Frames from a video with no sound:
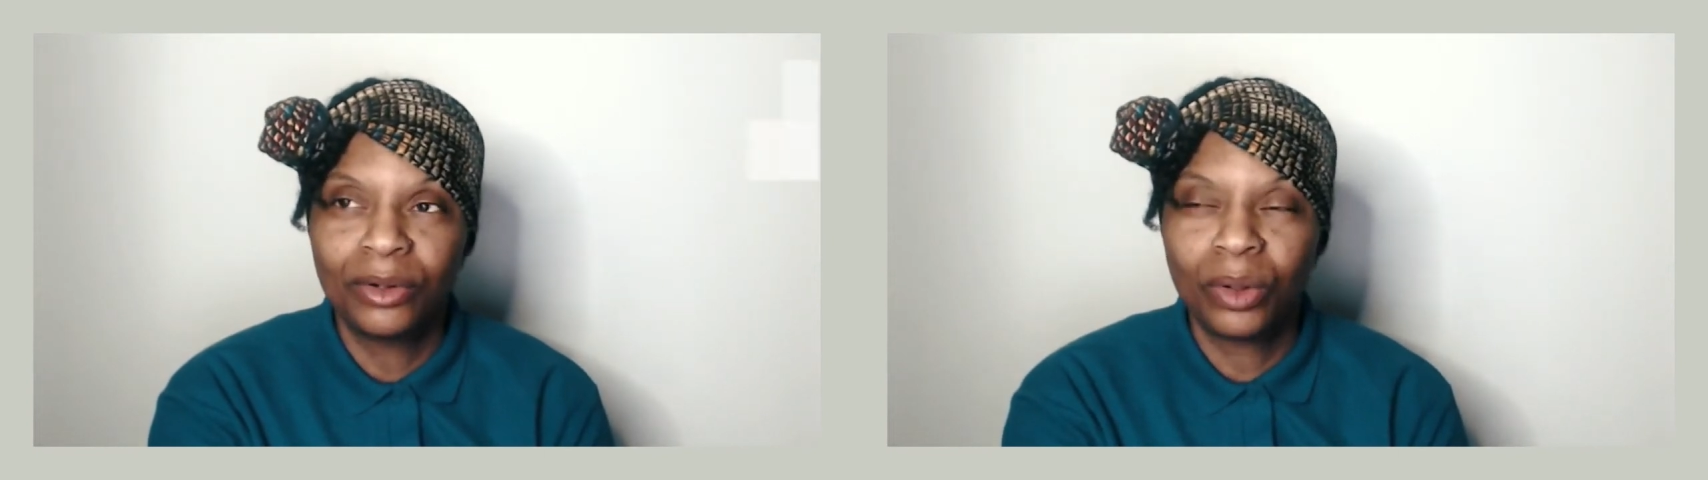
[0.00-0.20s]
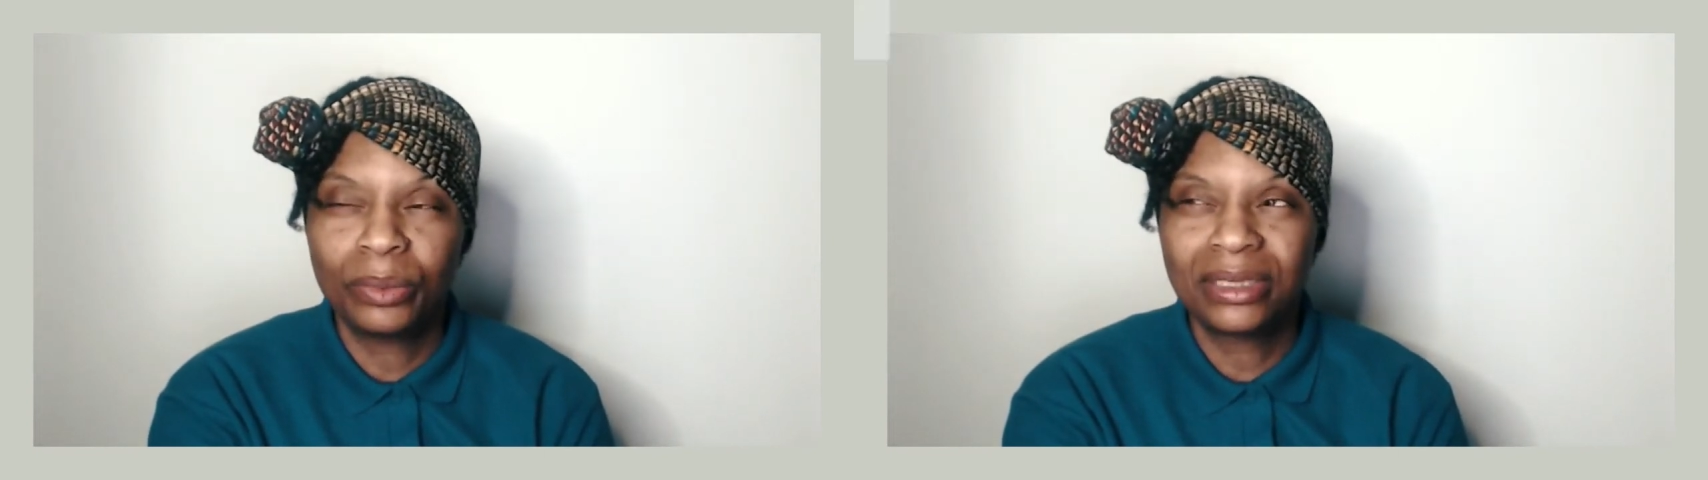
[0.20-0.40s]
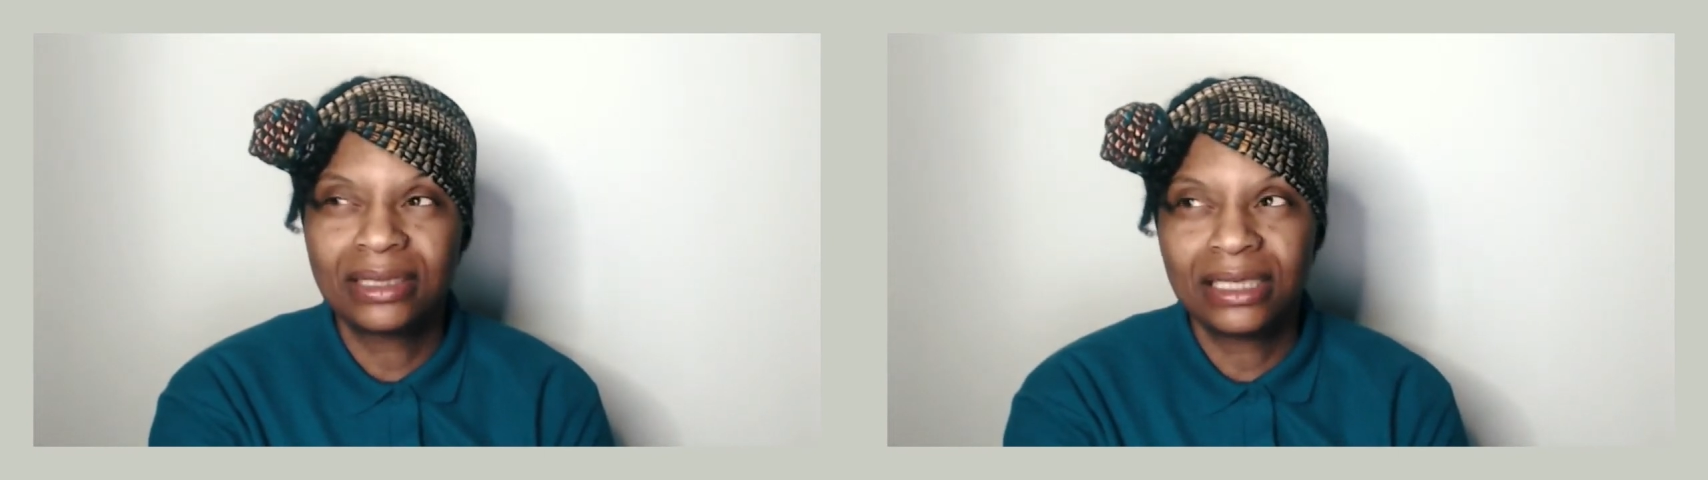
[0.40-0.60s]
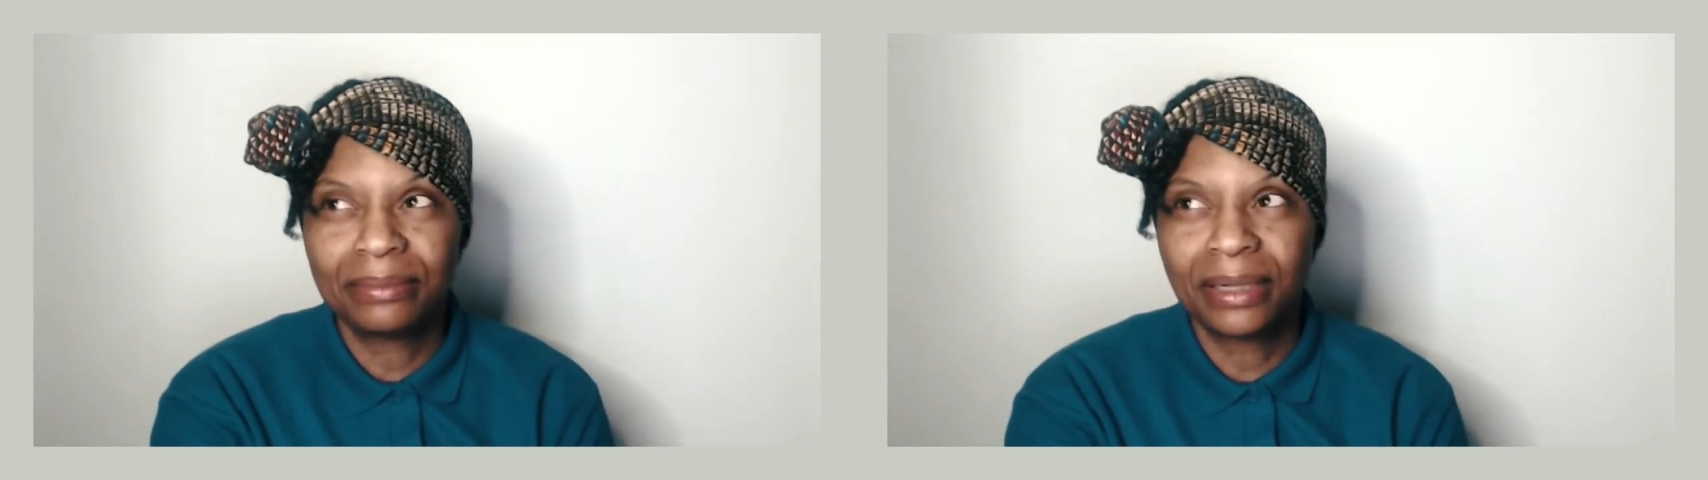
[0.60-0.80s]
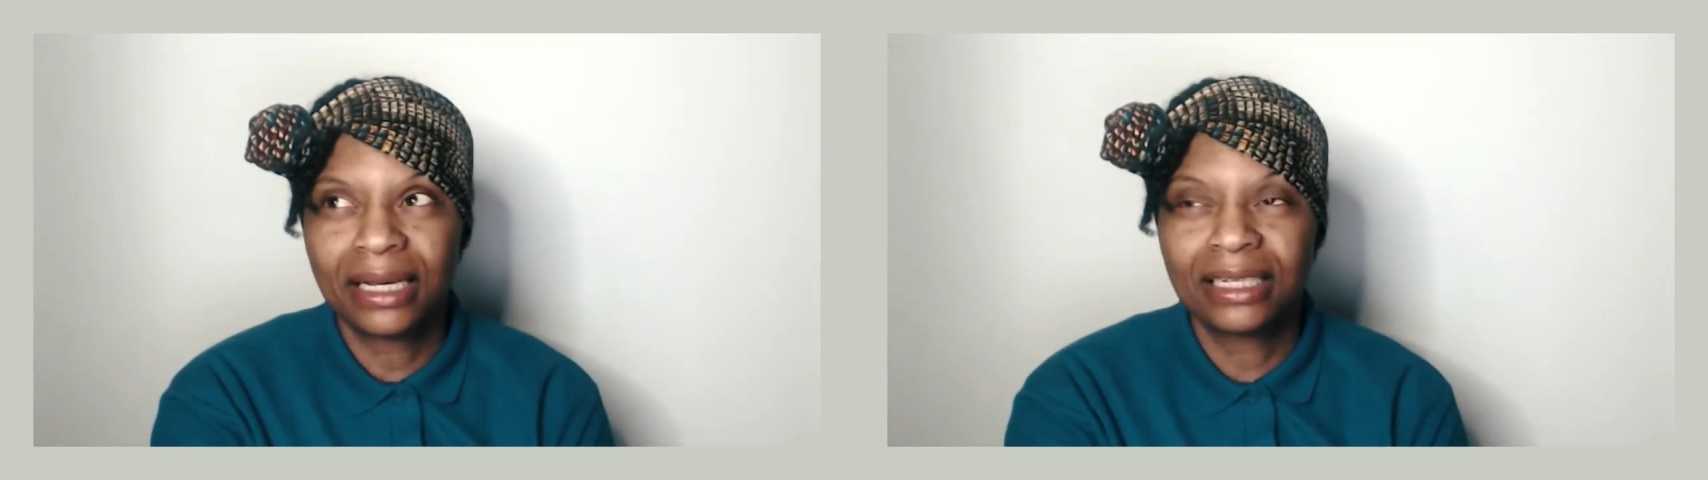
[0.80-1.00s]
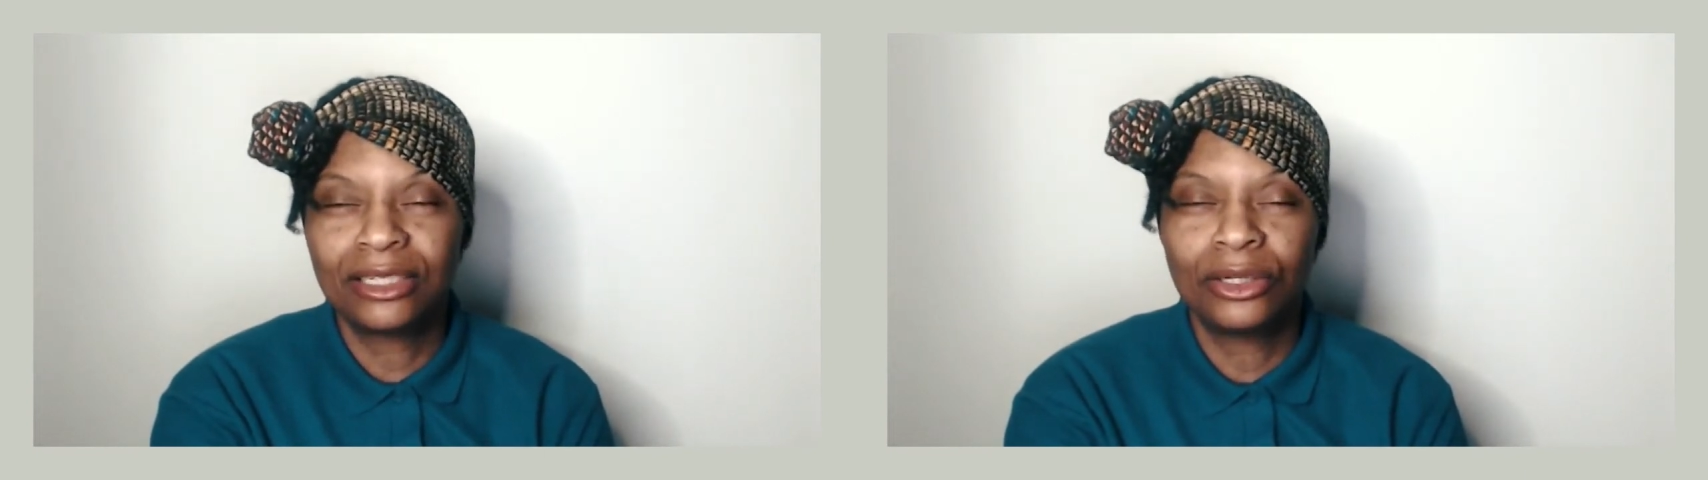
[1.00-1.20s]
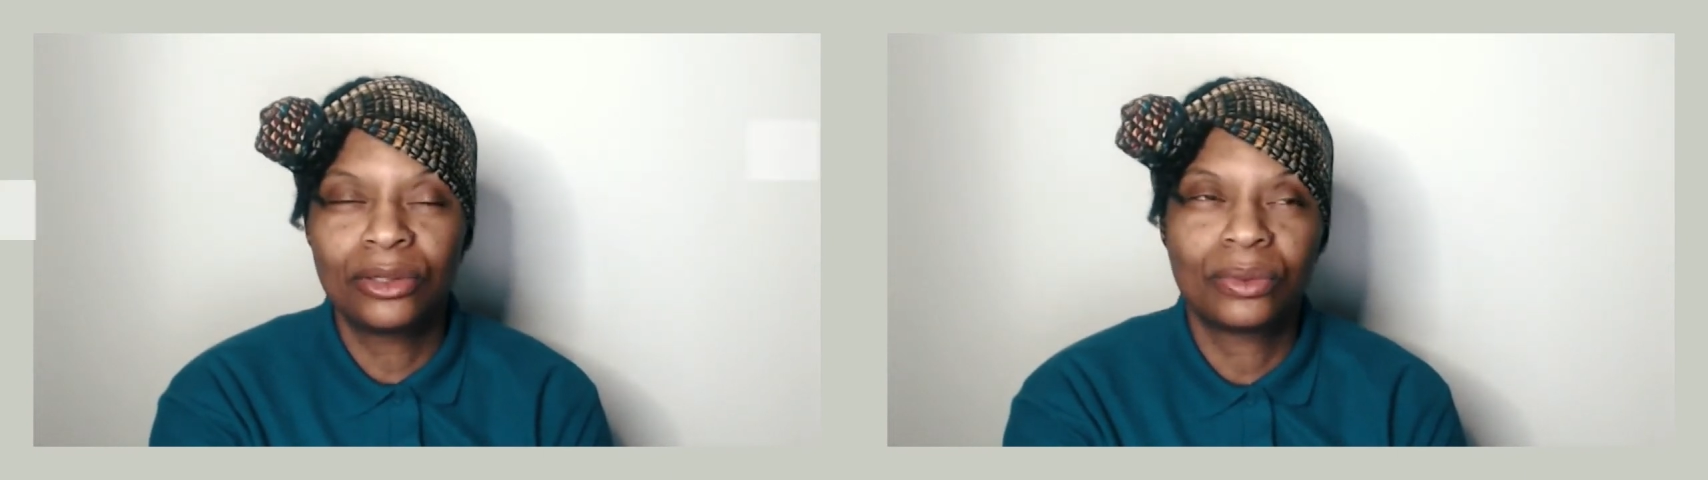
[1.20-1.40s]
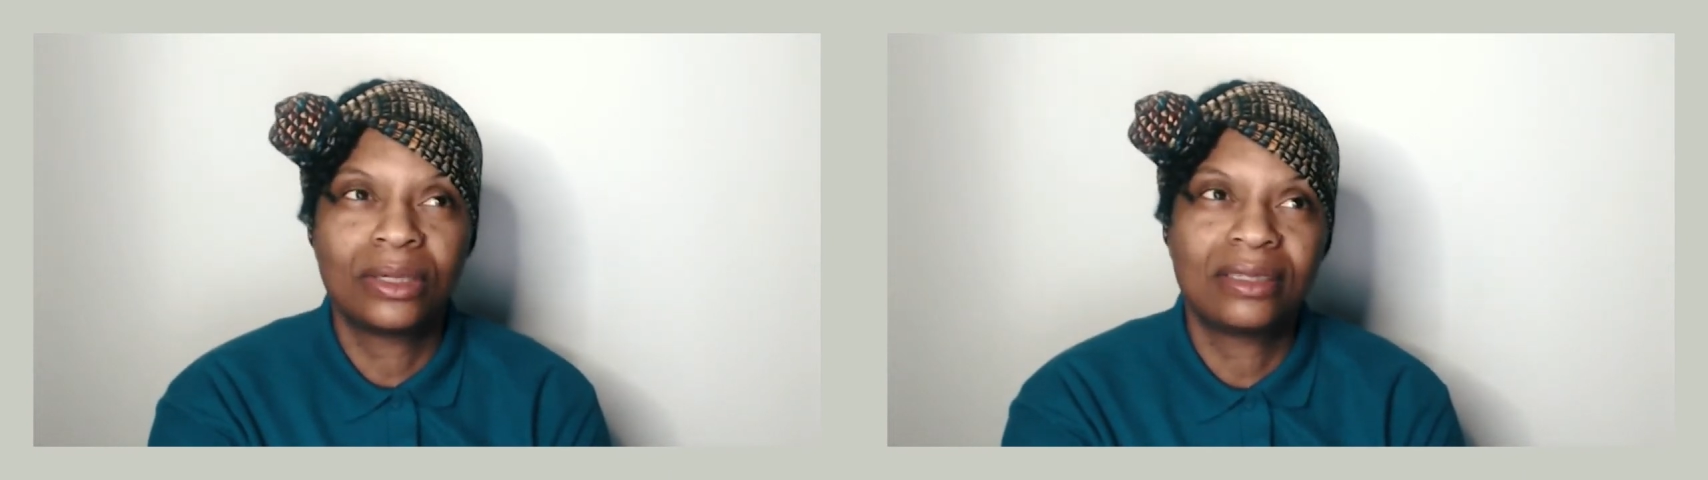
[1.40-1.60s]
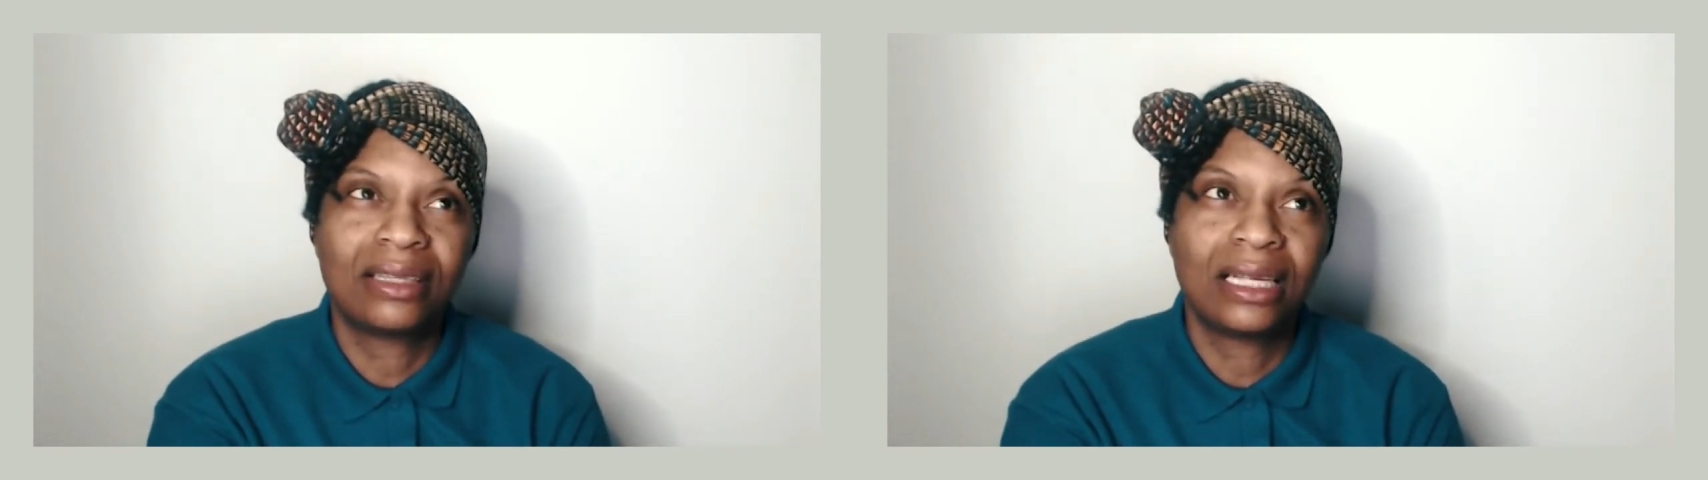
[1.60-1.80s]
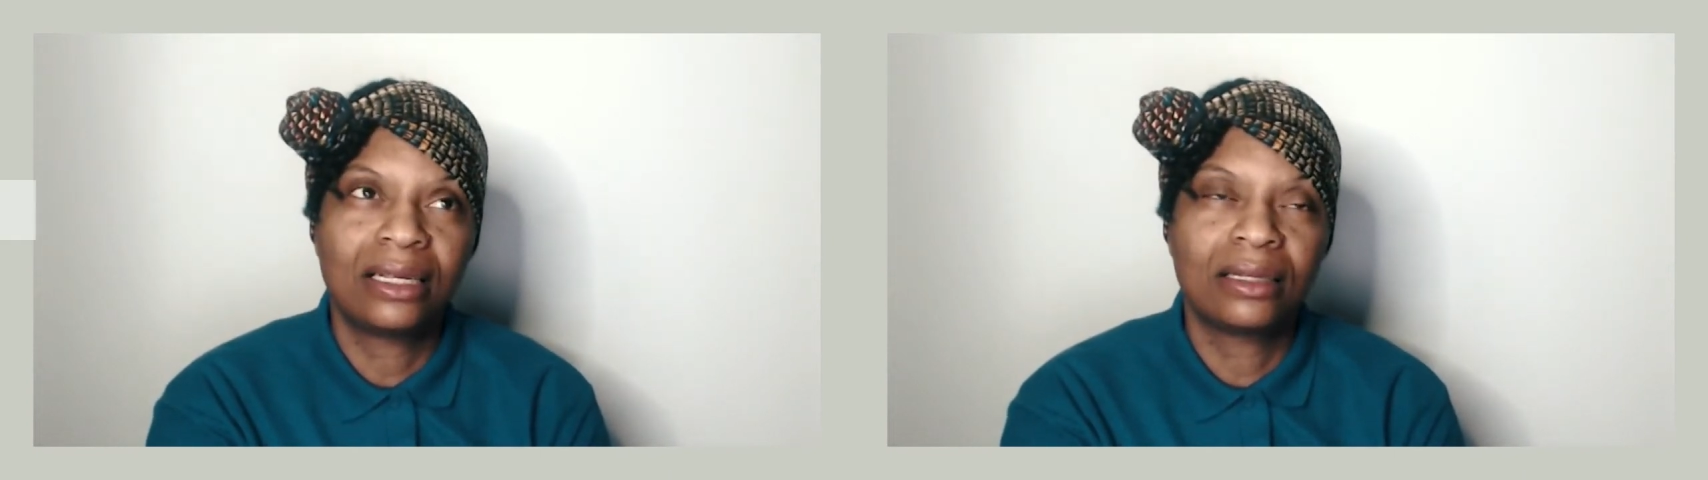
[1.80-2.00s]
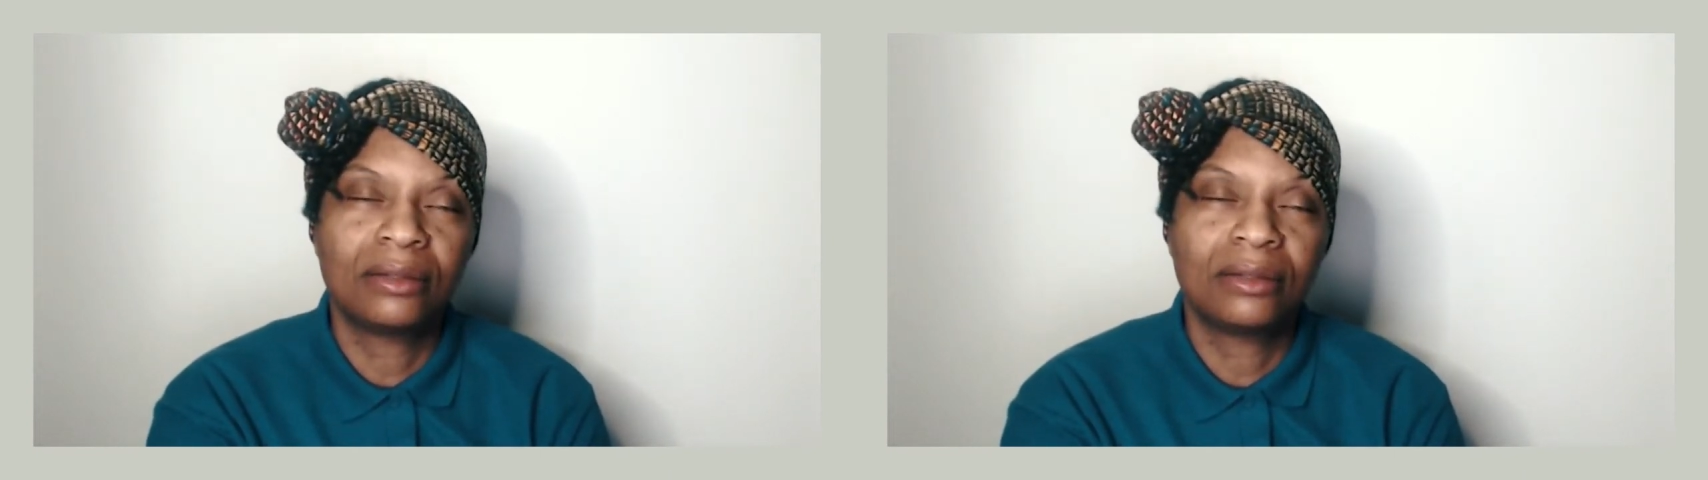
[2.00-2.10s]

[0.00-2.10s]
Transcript: when we sit back and look and think,